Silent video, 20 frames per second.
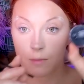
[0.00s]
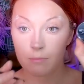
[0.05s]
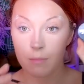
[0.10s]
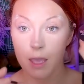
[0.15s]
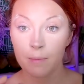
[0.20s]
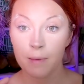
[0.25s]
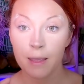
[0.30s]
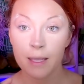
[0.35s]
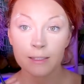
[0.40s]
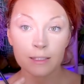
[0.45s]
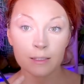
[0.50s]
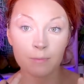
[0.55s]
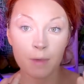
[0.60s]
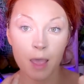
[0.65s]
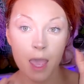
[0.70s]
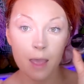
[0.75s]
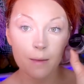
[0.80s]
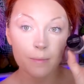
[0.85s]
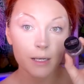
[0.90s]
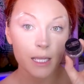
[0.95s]
Maybe it's
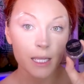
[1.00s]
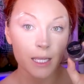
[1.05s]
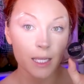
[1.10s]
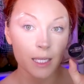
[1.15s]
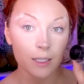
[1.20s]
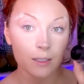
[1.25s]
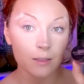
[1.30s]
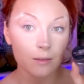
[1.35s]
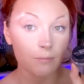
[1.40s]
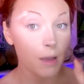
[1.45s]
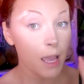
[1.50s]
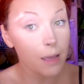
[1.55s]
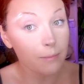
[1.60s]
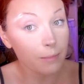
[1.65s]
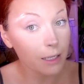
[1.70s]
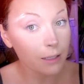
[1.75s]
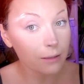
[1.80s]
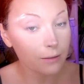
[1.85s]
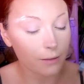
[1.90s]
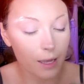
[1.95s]
Maybelline.
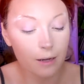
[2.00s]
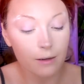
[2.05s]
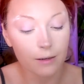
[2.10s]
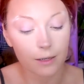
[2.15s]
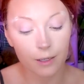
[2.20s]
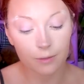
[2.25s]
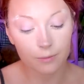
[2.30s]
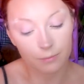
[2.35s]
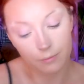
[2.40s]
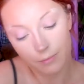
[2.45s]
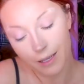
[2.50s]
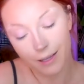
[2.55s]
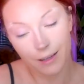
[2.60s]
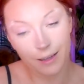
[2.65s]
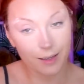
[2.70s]
Maybe. I don't know.